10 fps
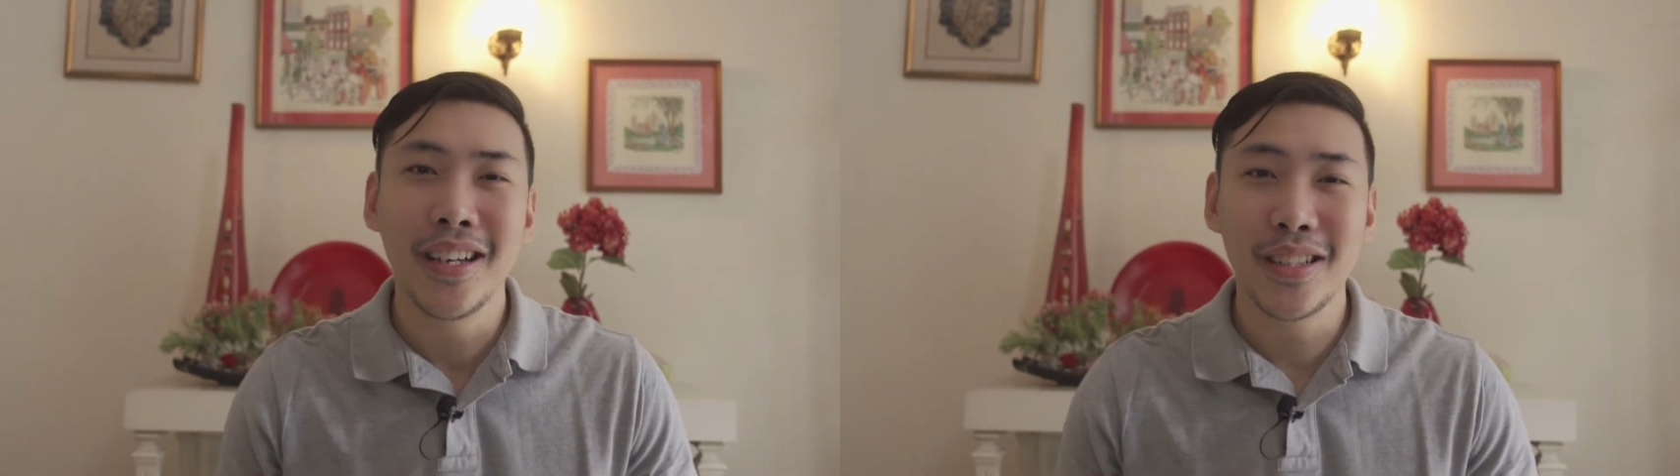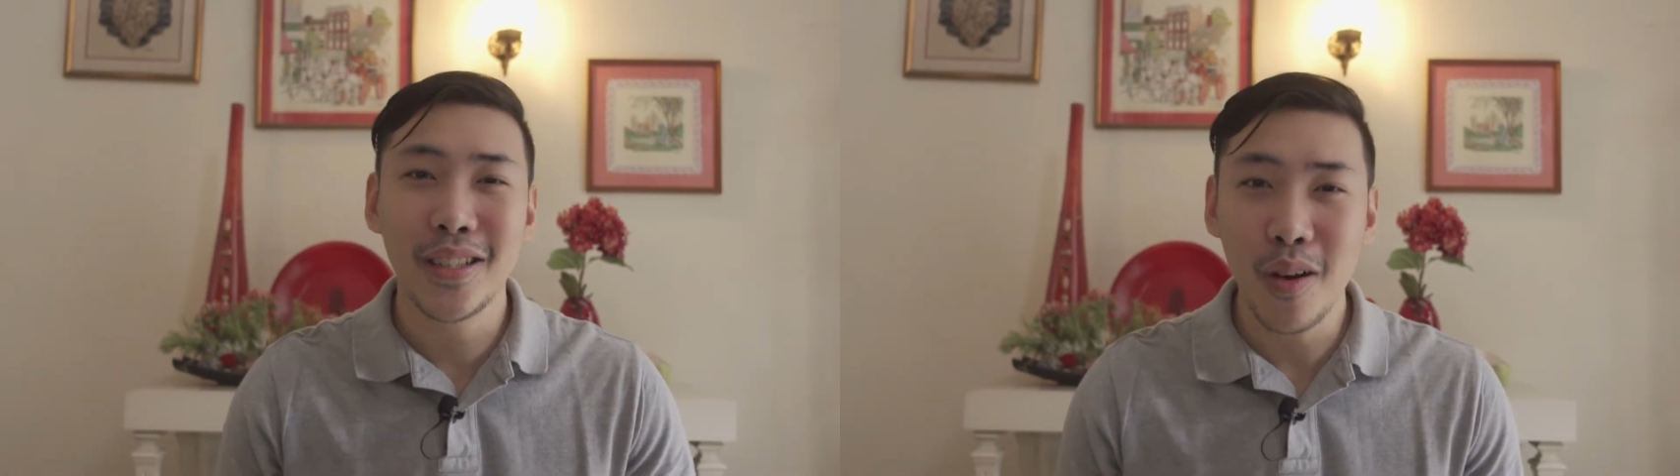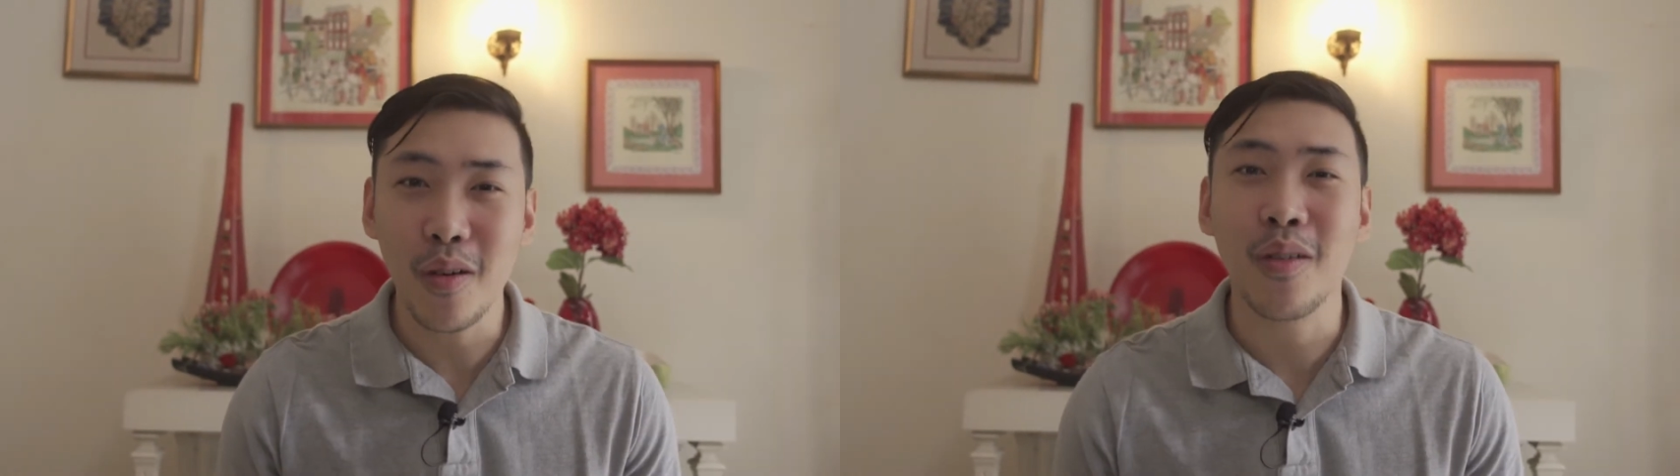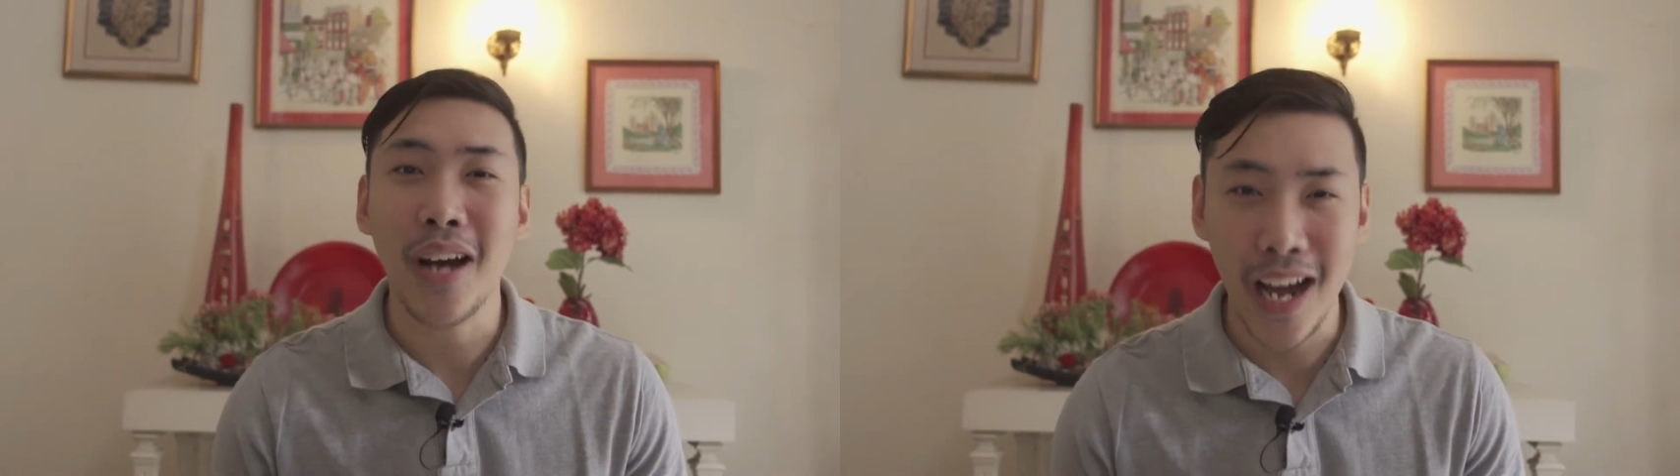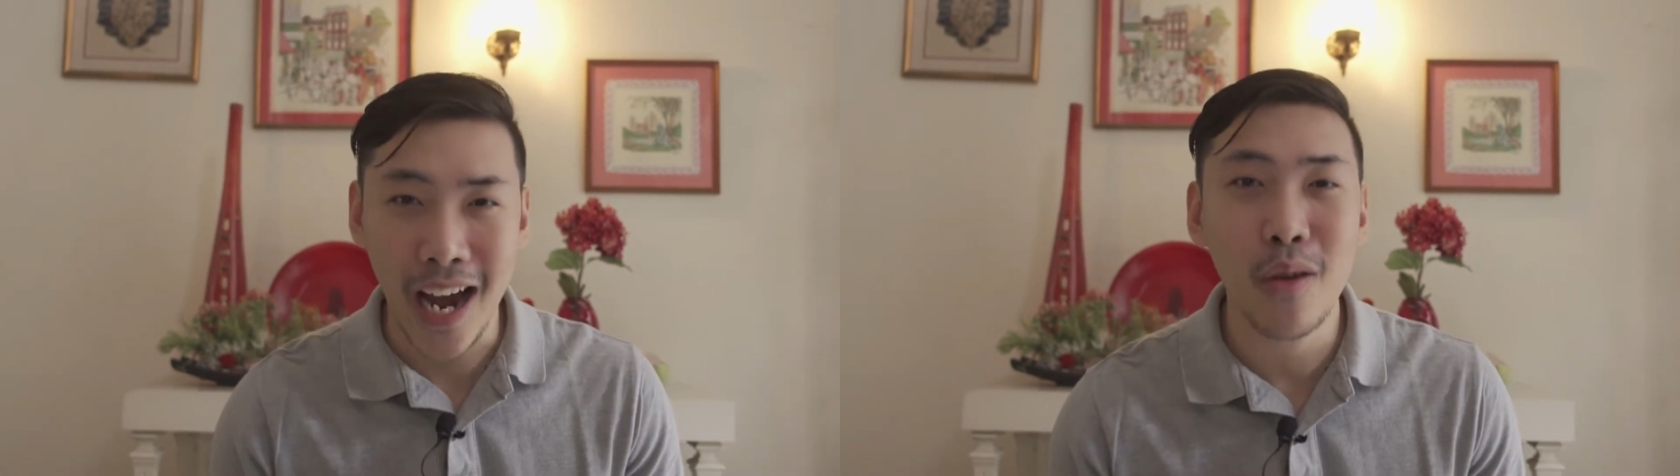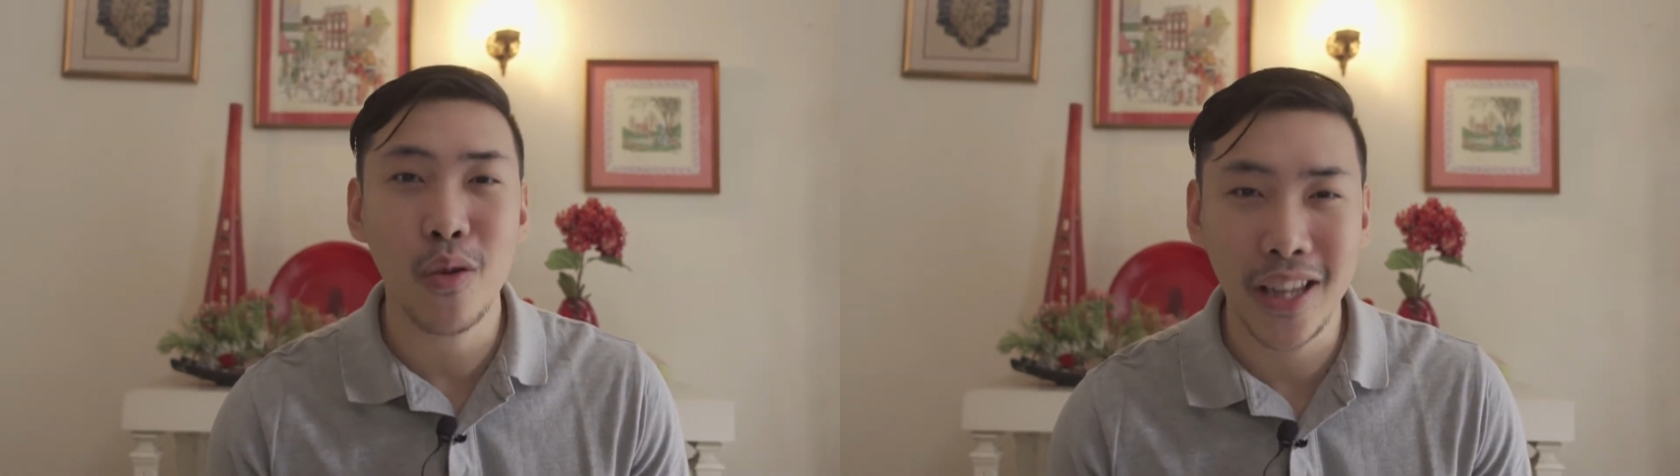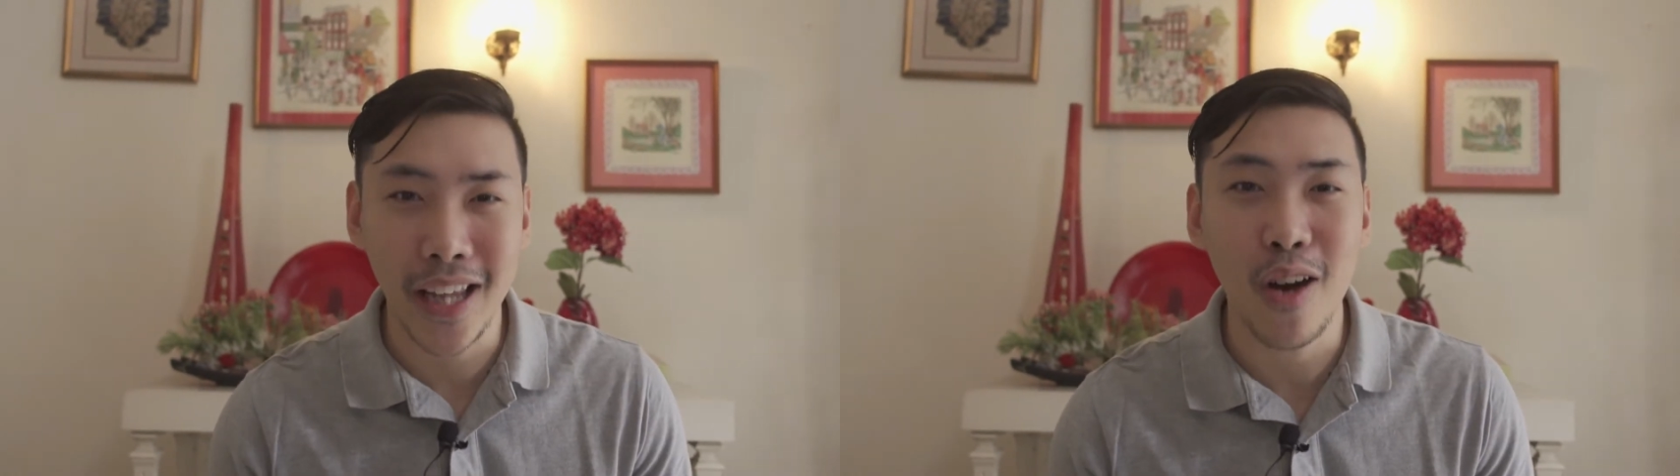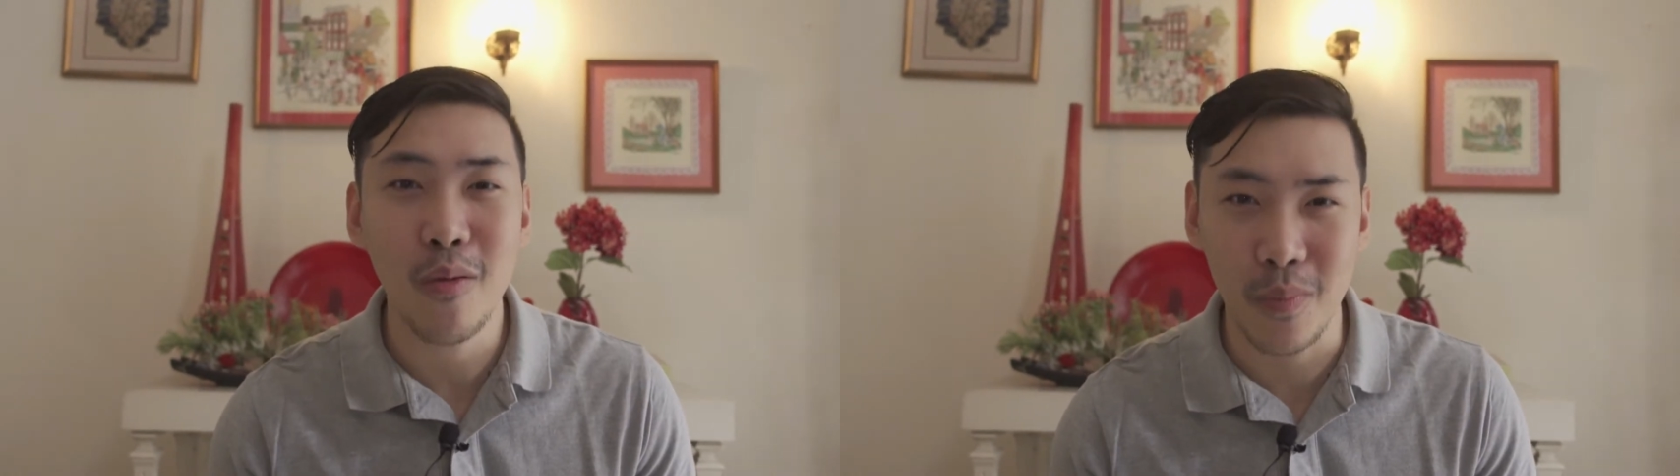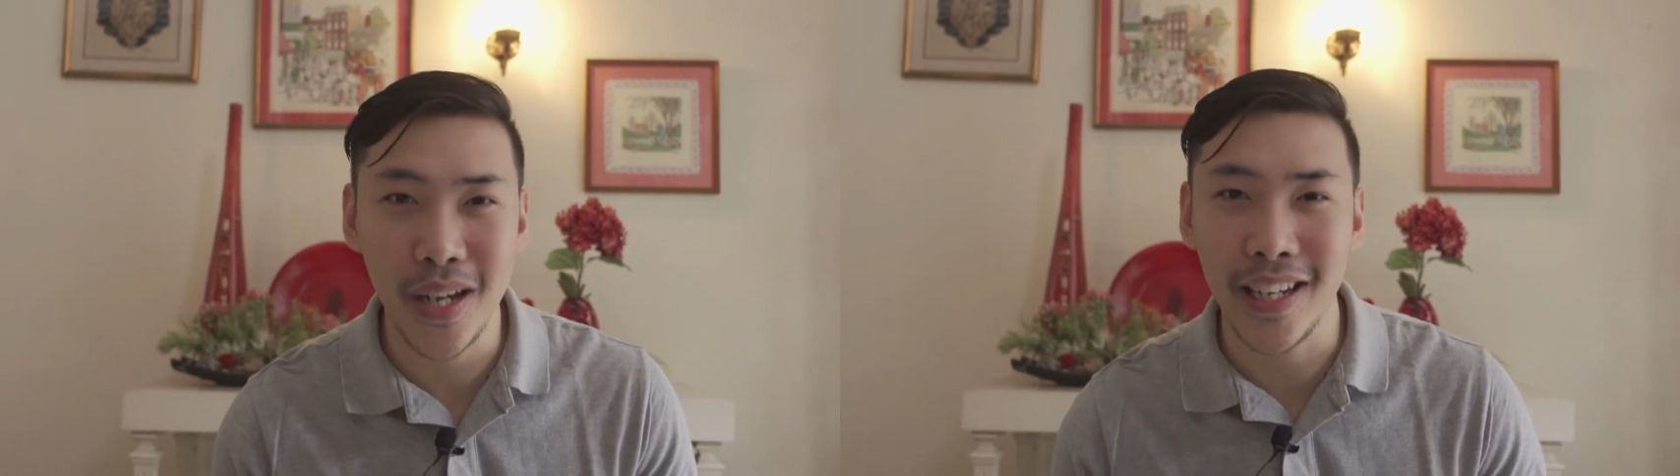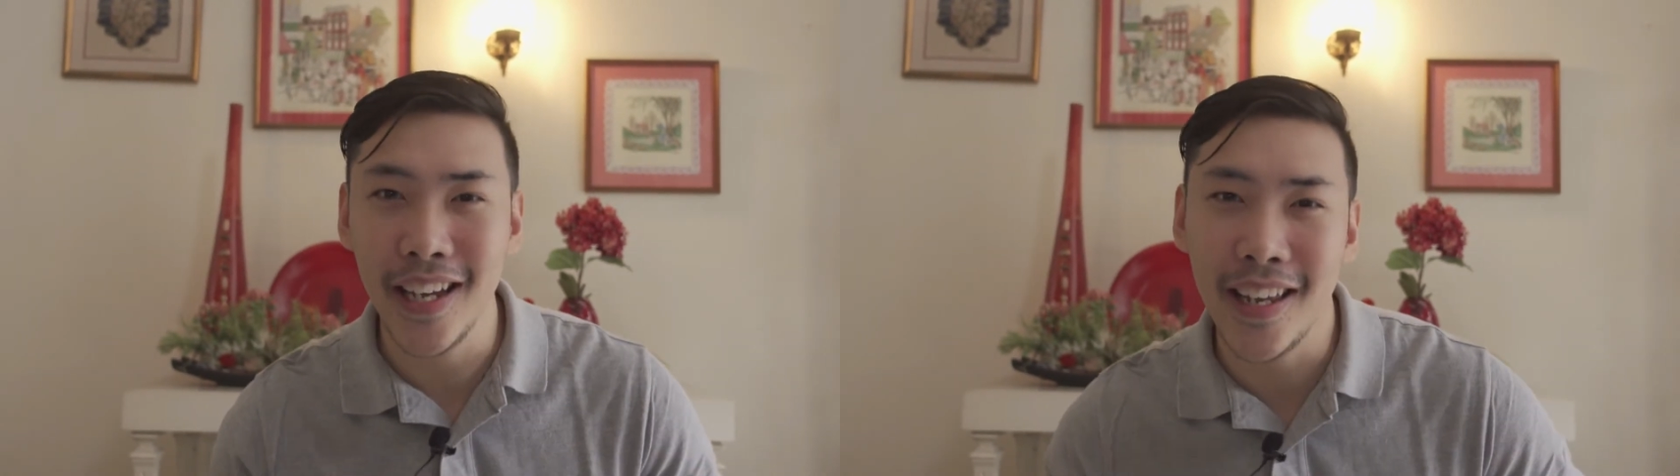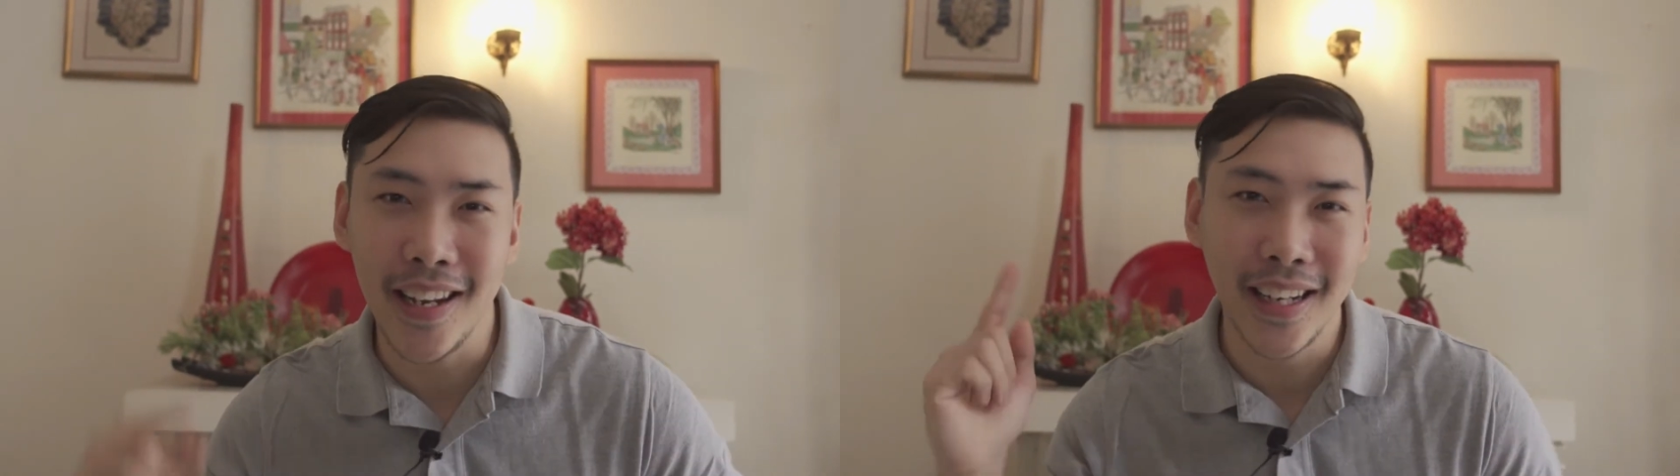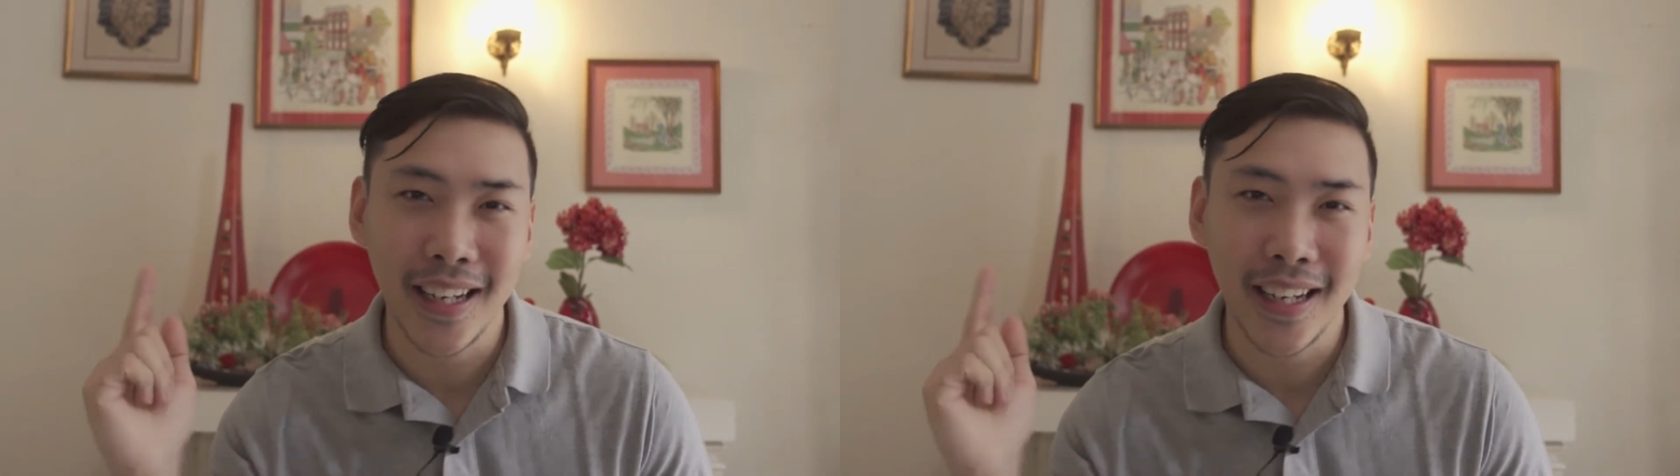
So, I will now begin.